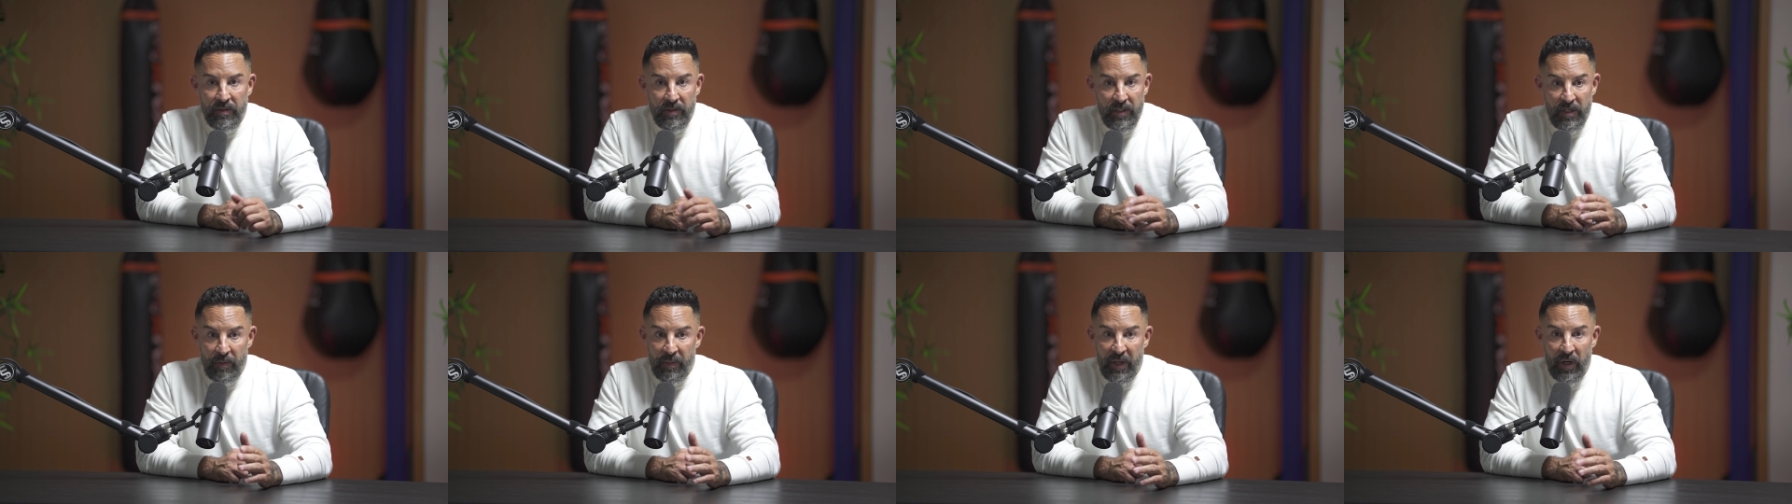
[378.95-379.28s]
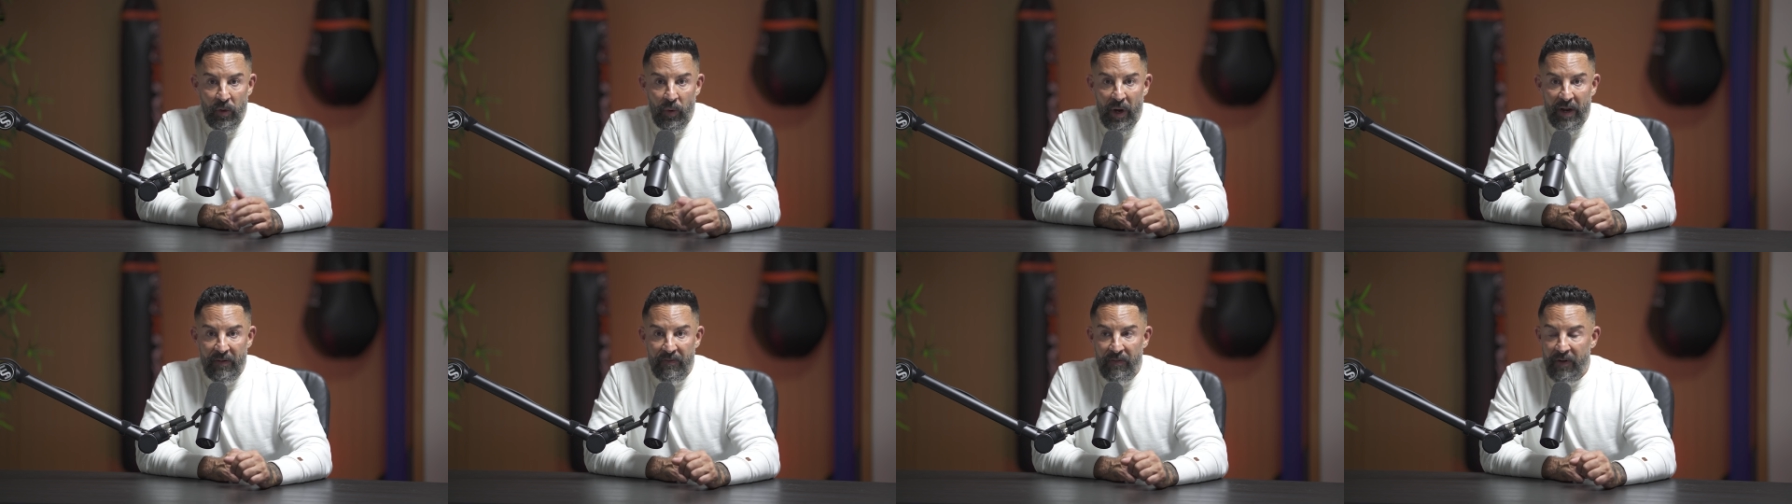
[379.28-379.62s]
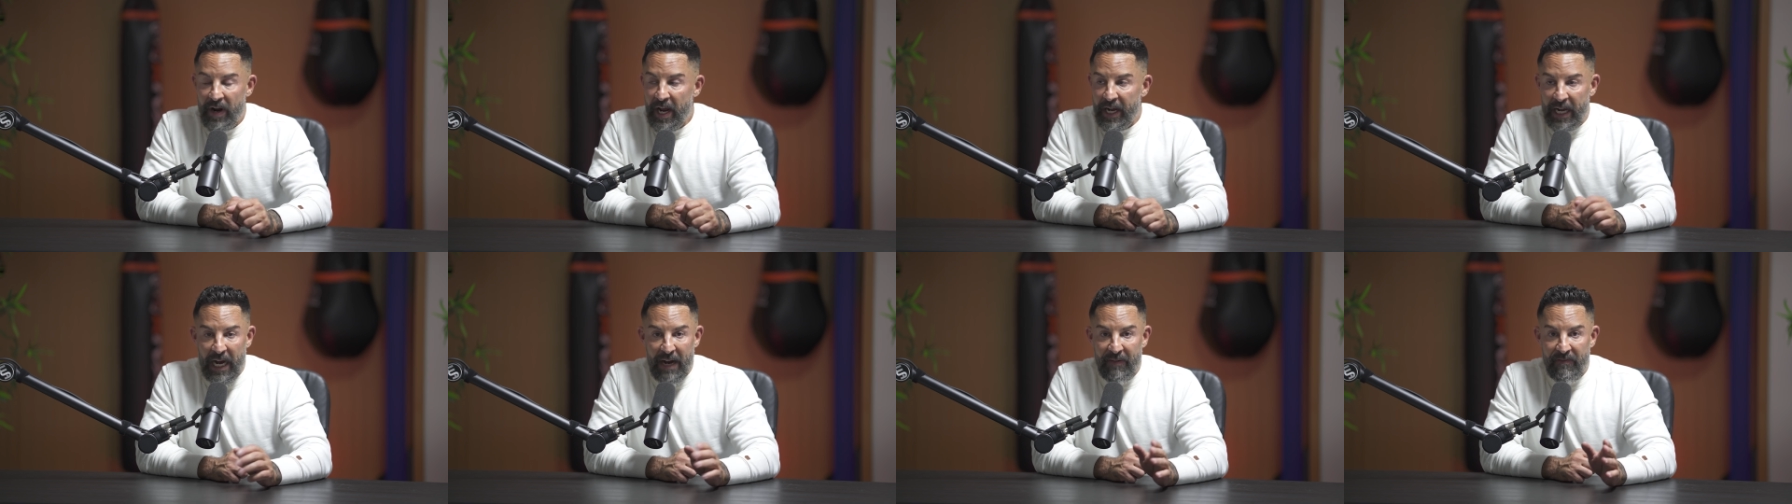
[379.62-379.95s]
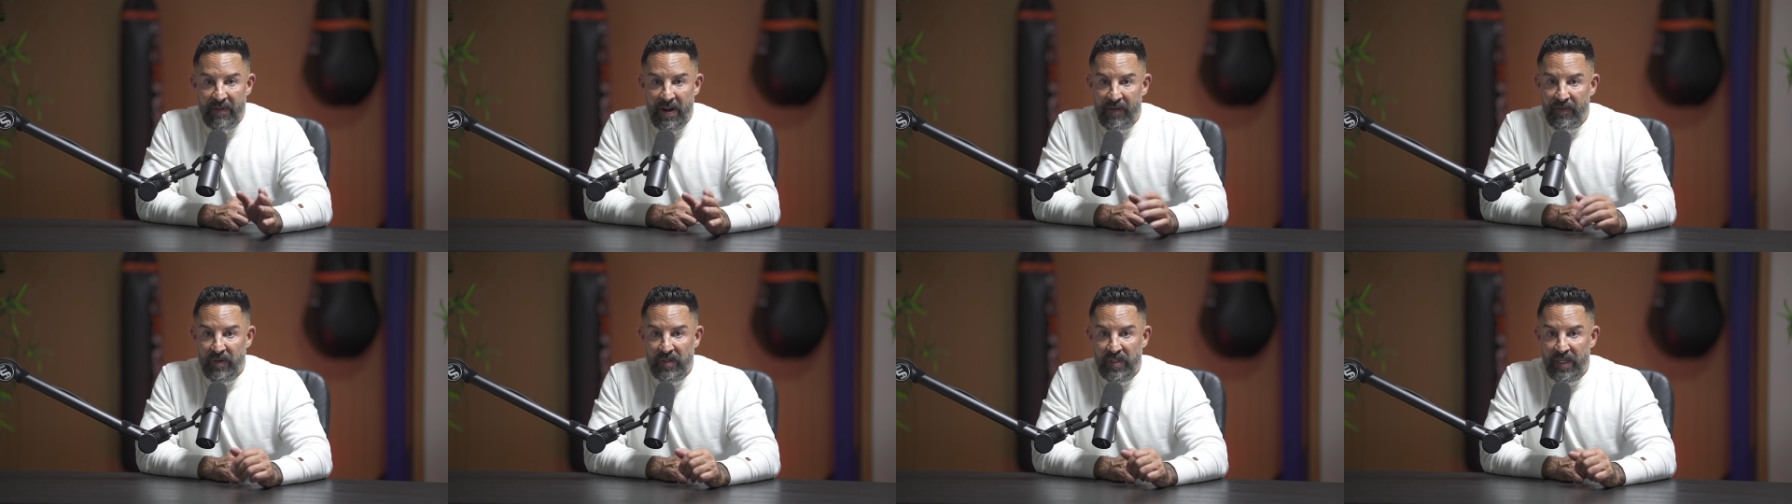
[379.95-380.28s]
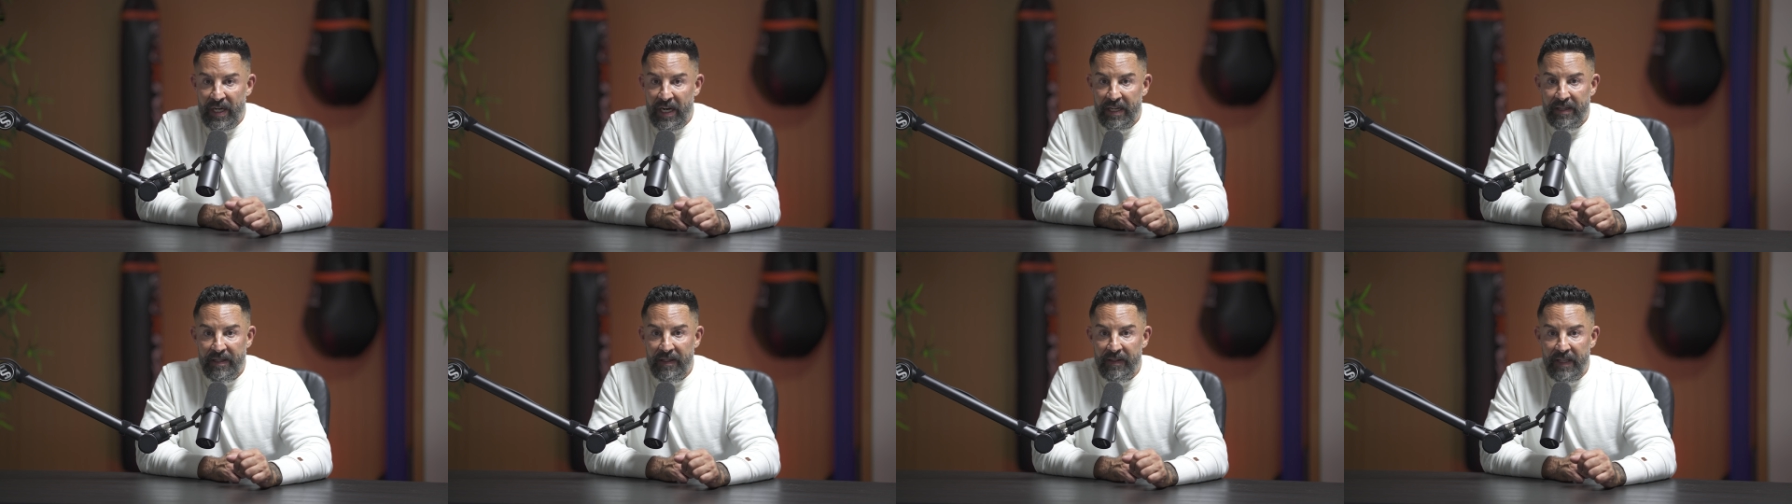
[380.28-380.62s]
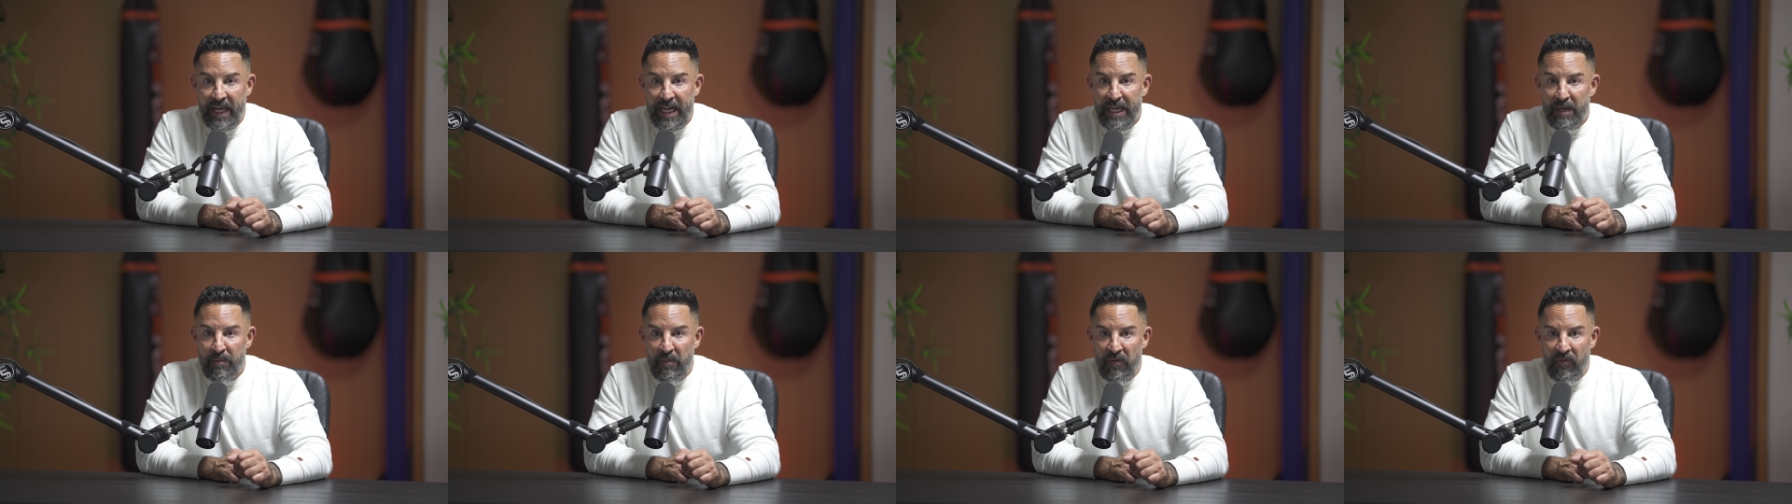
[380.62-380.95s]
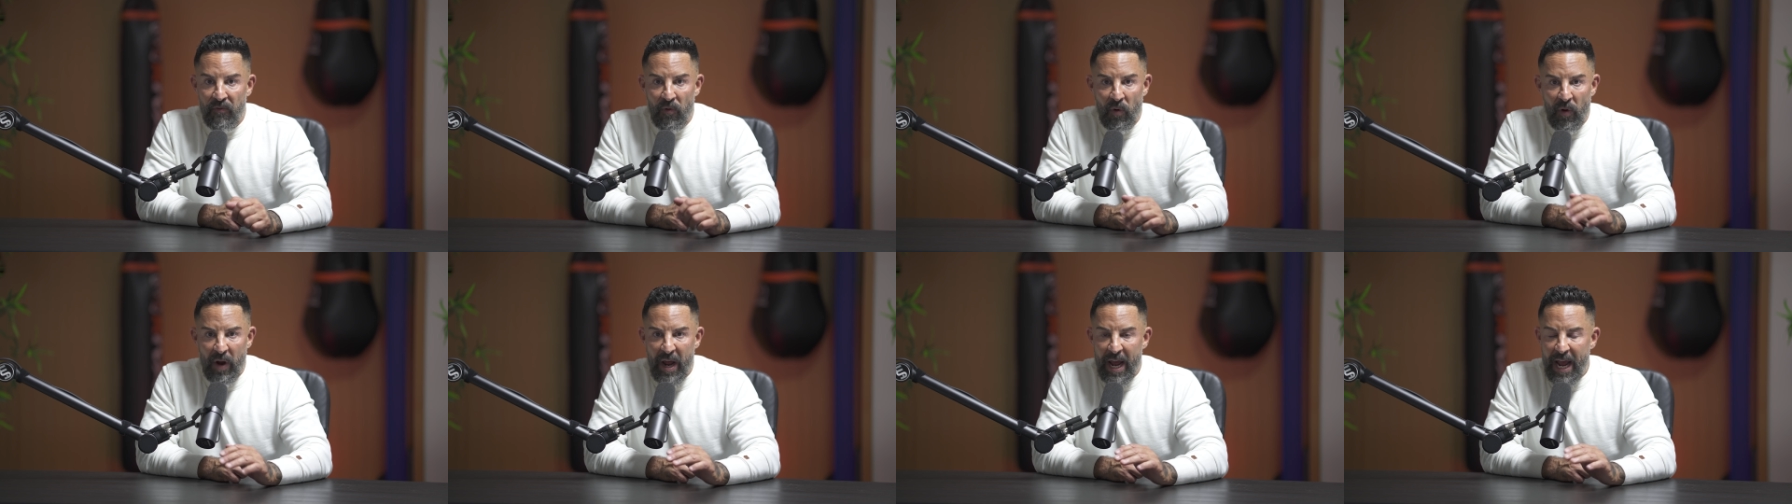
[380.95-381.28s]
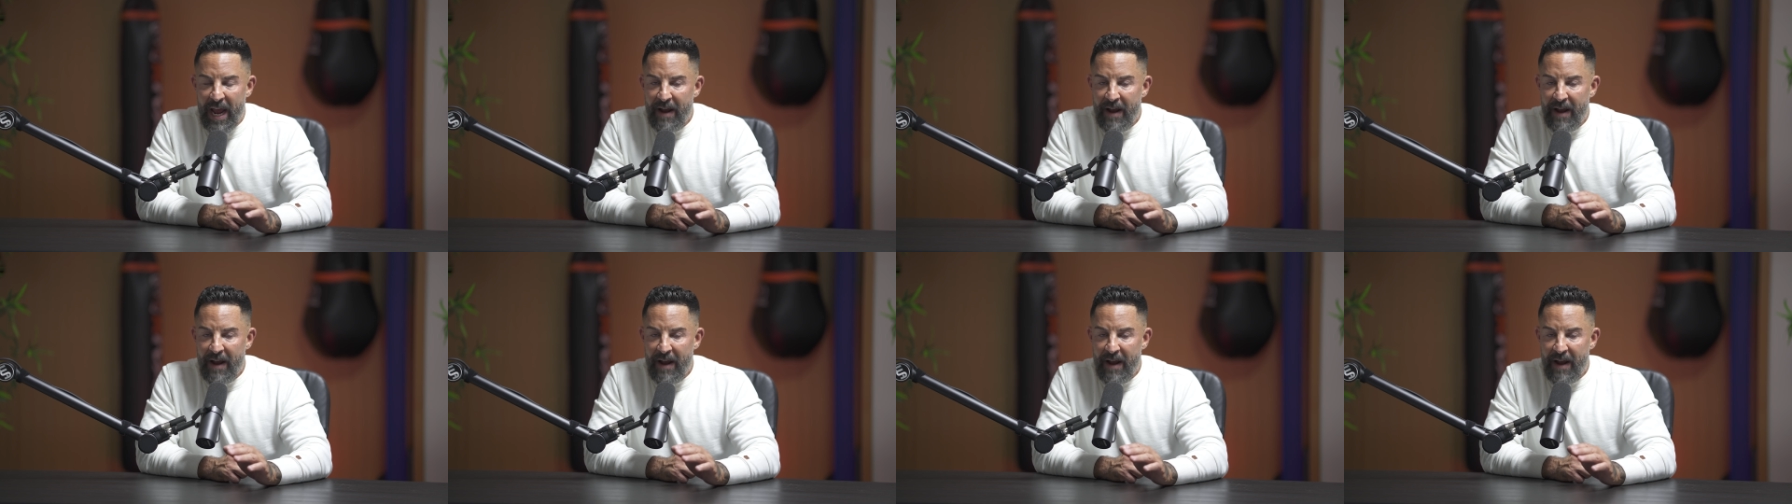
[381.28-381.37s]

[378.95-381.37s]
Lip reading: To be quite frank, I've never seen anything like it before.